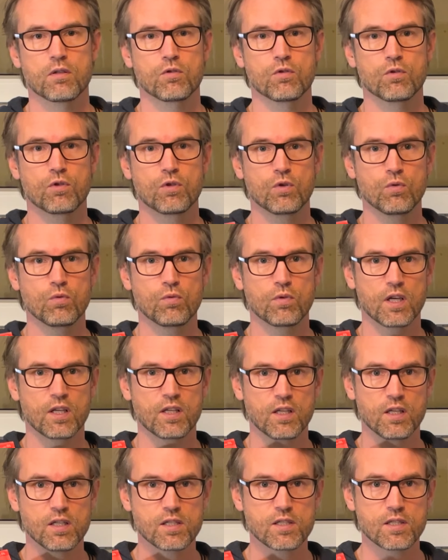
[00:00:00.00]
to do a
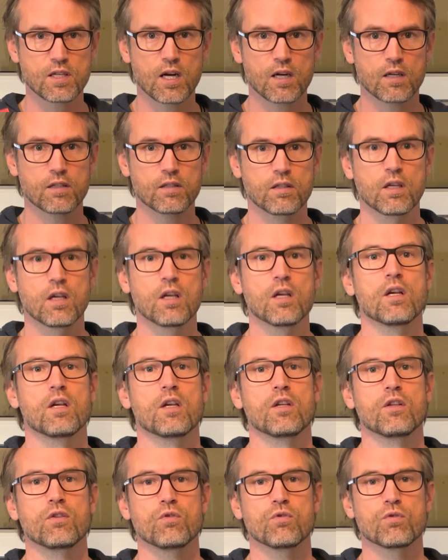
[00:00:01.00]
yeast starter,
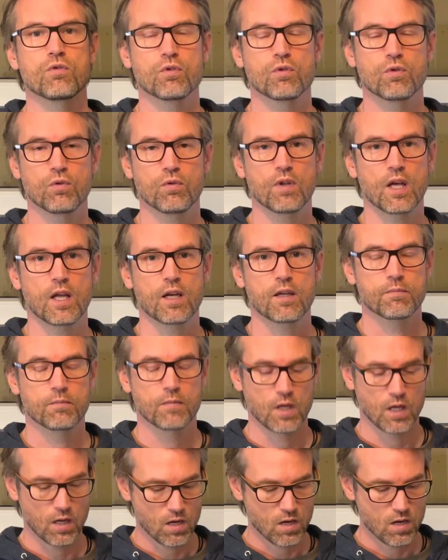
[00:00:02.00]
you should do that.
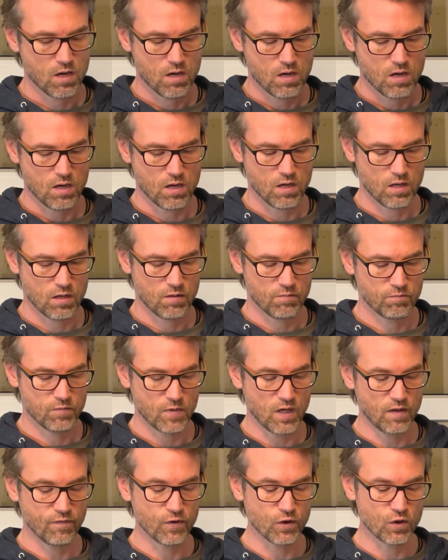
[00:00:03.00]

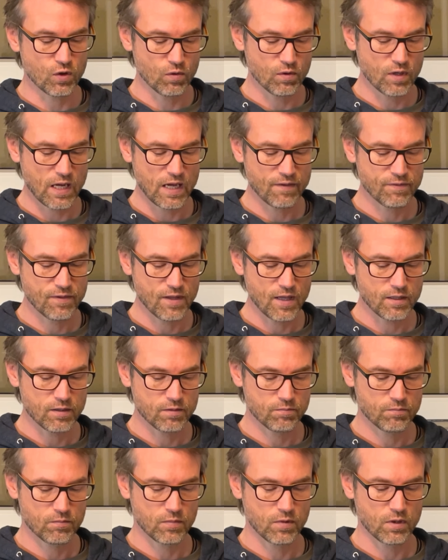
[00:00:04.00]
If you don't have that,
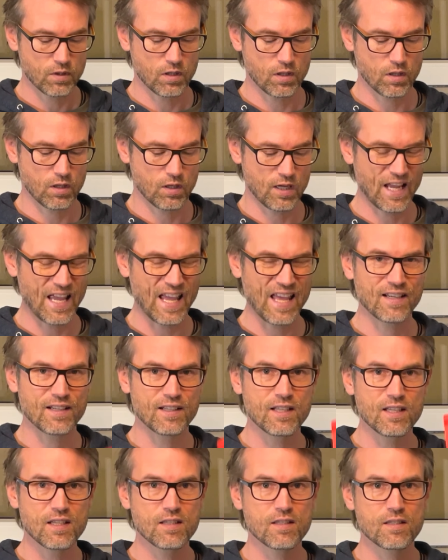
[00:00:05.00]
at
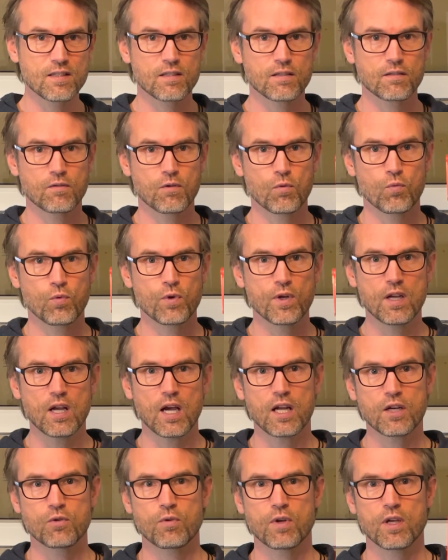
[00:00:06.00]
least
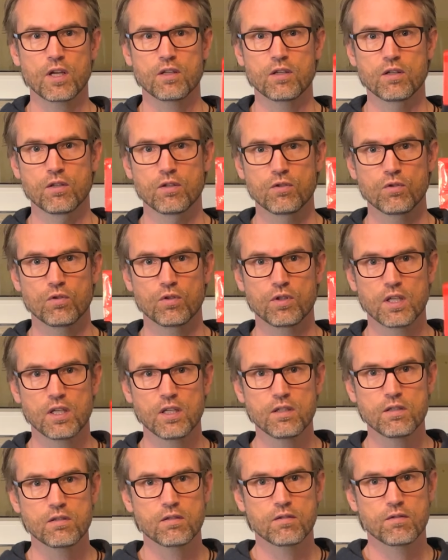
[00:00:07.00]
rehydrate your
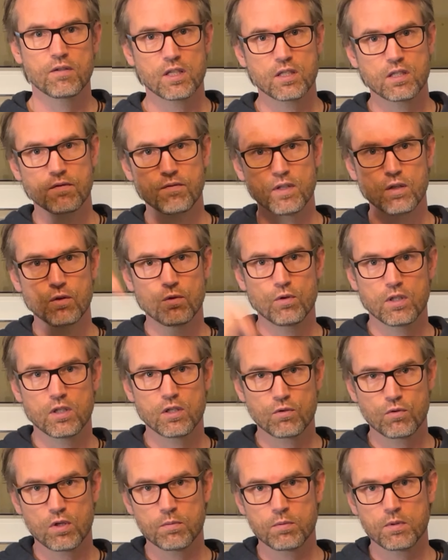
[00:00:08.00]
yeast. There's a video in the
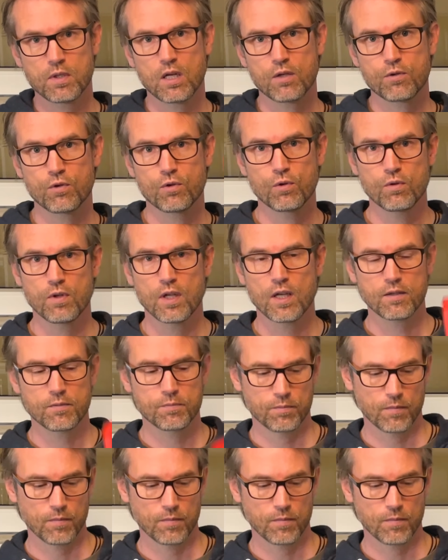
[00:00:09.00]
description how to do that.